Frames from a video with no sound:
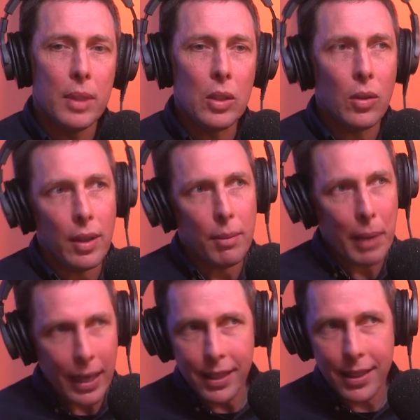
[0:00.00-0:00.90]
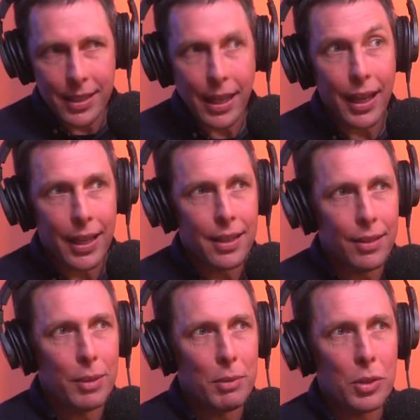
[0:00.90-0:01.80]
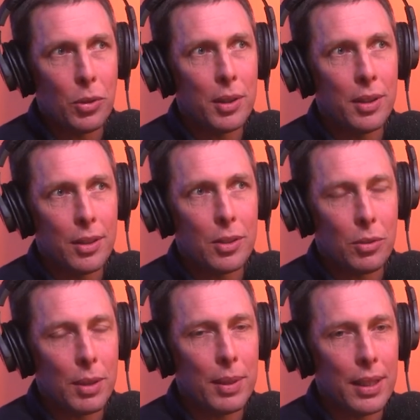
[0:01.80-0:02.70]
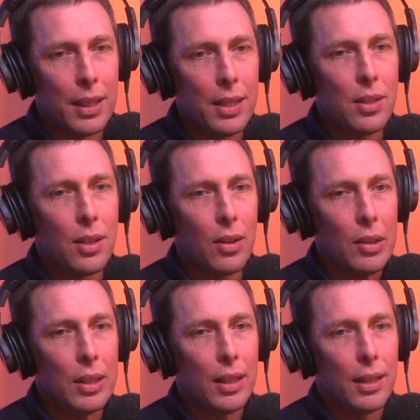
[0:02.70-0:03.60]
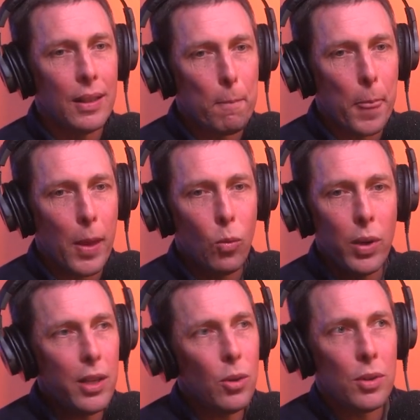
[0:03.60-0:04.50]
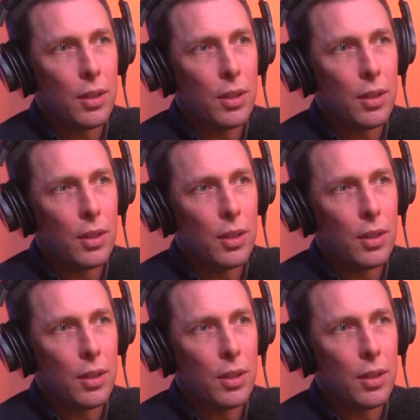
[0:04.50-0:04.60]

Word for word: you know, back in the day when we're talking those three billion years ago, we couldn't